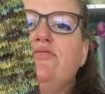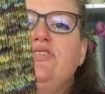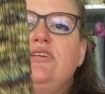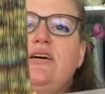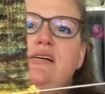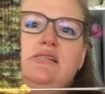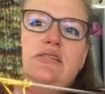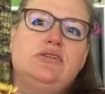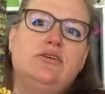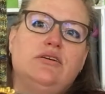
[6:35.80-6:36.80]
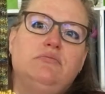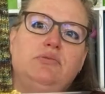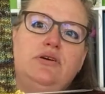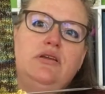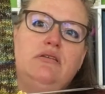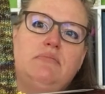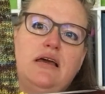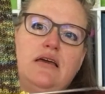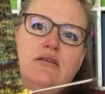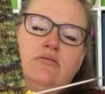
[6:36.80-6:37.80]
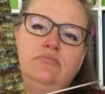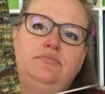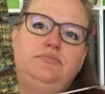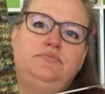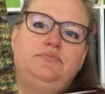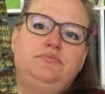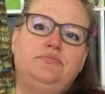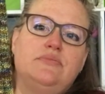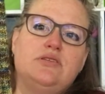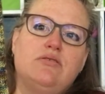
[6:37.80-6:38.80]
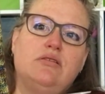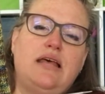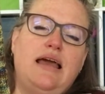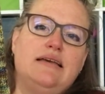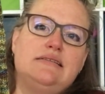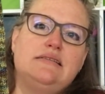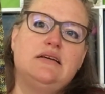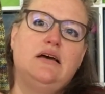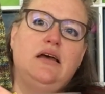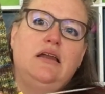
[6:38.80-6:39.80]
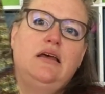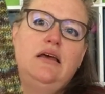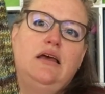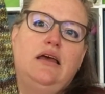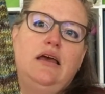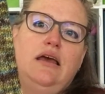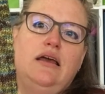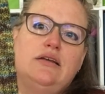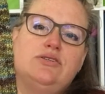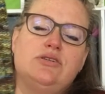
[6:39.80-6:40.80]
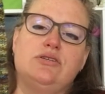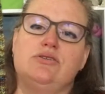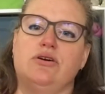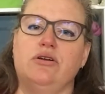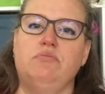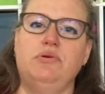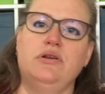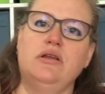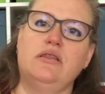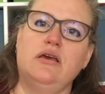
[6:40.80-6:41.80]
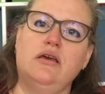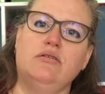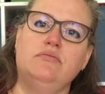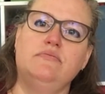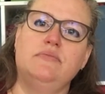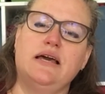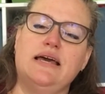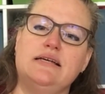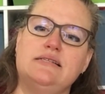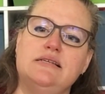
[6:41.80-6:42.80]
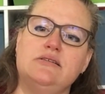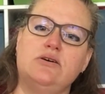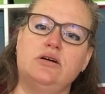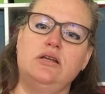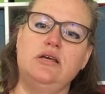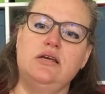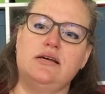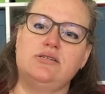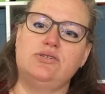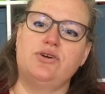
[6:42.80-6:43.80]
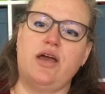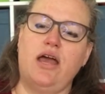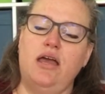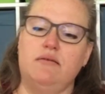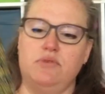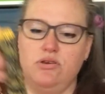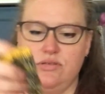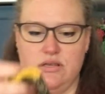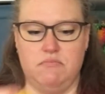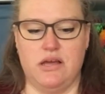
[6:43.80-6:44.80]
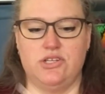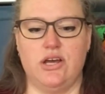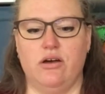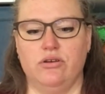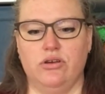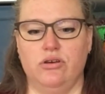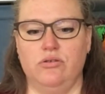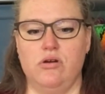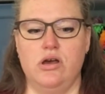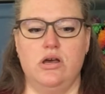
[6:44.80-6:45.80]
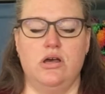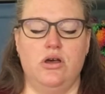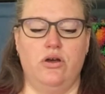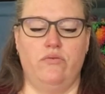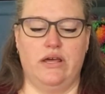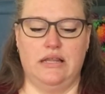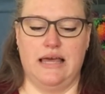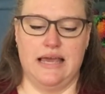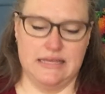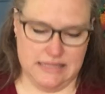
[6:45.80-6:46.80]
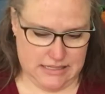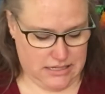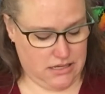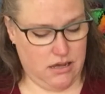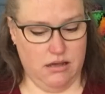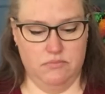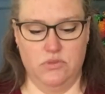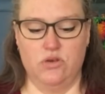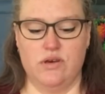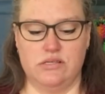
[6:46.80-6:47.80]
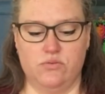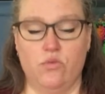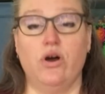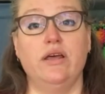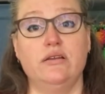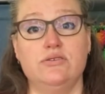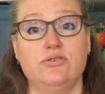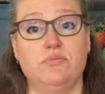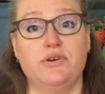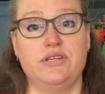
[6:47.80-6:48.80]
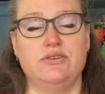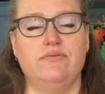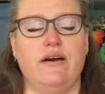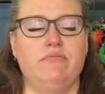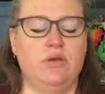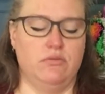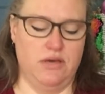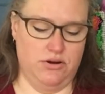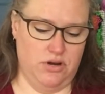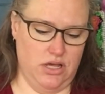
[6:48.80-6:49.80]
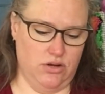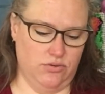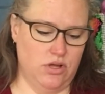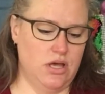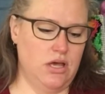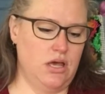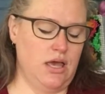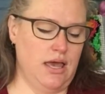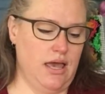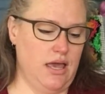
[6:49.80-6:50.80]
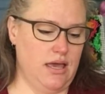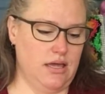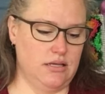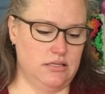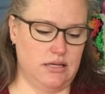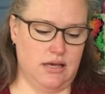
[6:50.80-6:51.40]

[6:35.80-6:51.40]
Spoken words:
just started putting in my heel. So the leg is done, and I just started putting in the heel. I cast these on yesterday. I'm using my ChowGoo red lace US 1 2.25 millimeter needle, and